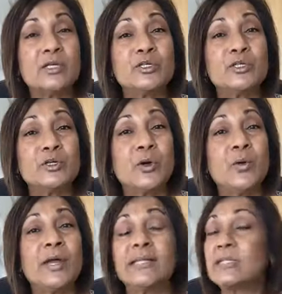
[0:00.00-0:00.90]
So
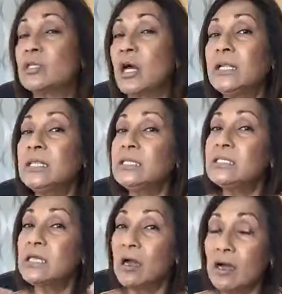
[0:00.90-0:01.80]
it's not the
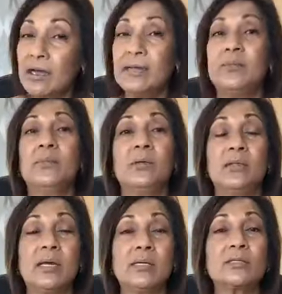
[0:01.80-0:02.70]
time
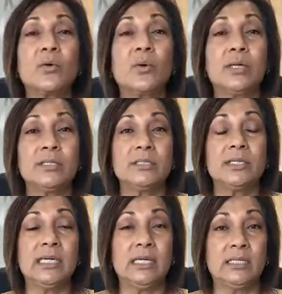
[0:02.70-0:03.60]
that is going to
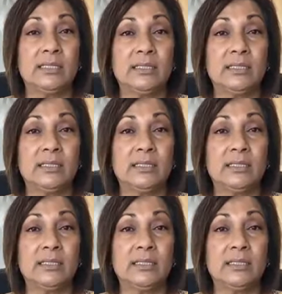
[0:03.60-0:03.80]
heal.